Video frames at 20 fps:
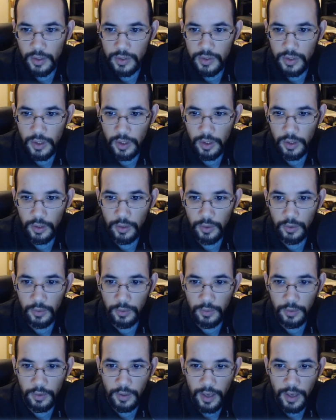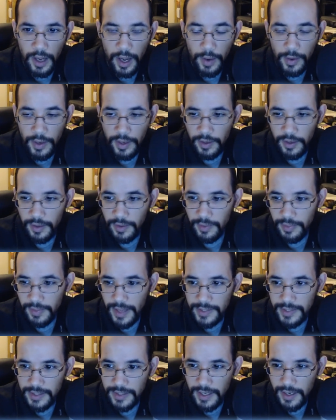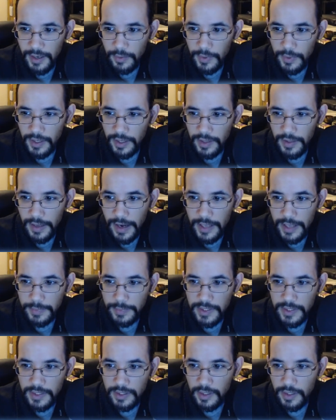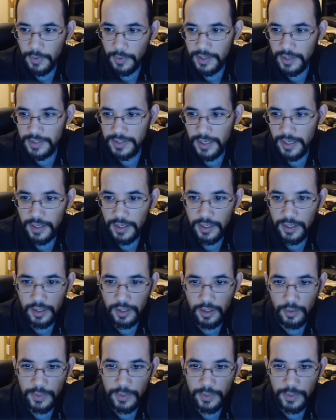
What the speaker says: So, that's kind of really the last message I want to say here.